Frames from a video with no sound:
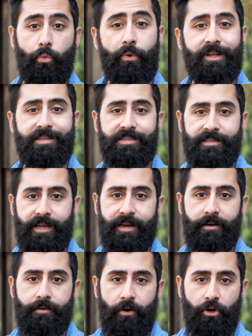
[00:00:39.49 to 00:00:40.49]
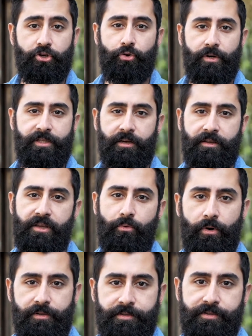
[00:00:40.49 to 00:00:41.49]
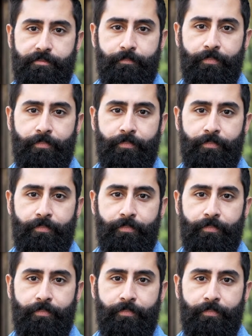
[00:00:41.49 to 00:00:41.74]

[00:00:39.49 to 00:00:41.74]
real estate are short tail keywords.